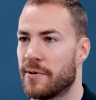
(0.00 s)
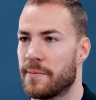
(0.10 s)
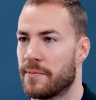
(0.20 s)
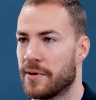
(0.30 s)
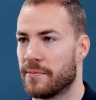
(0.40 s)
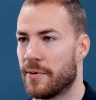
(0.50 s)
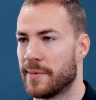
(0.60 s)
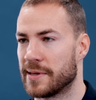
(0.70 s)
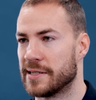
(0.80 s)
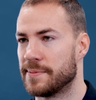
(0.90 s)
what
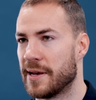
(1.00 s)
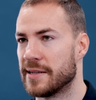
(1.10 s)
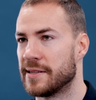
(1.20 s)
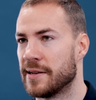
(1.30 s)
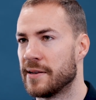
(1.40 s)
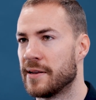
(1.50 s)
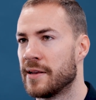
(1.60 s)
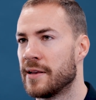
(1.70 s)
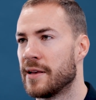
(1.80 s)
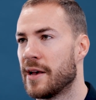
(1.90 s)
mixes best and
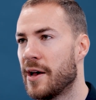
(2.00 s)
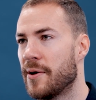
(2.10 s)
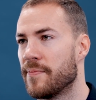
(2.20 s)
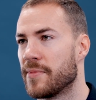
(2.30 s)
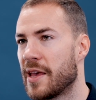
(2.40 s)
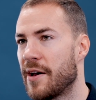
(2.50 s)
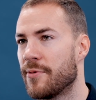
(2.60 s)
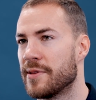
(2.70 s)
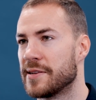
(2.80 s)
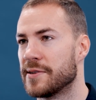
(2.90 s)
how we
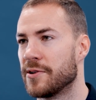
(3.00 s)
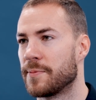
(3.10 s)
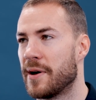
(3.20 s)
want that to look.